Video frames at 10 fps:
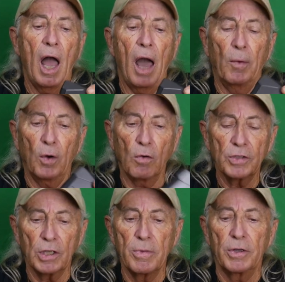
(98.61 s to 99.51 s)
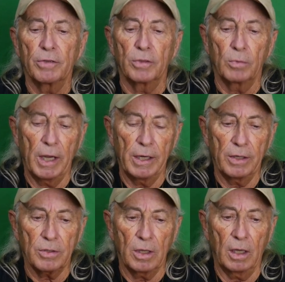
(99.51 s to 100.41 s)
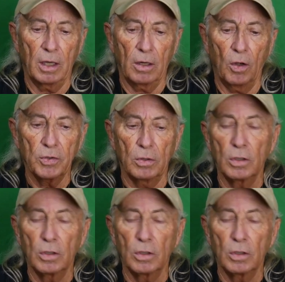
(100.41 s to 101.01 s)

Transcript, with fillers: I went over some of the different ratings and also